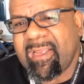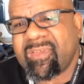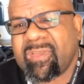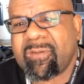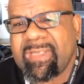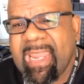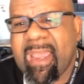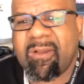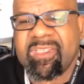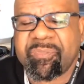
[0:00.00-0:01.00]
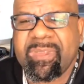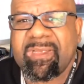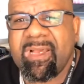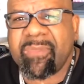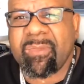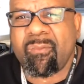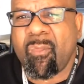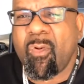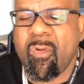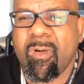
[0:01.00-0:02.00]
so now it's becoming
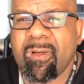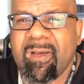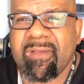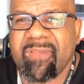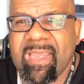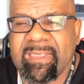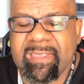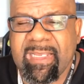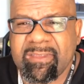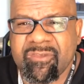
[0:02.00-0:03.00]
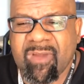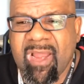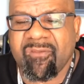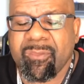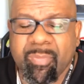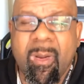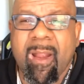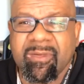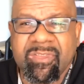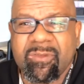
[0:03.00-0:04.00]
more of a daily driver
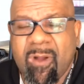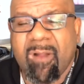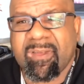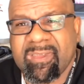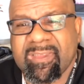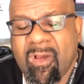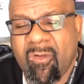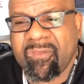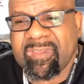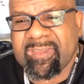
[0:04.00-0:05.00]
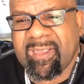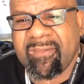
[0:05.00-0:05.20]
prior to all of this COVID stuff.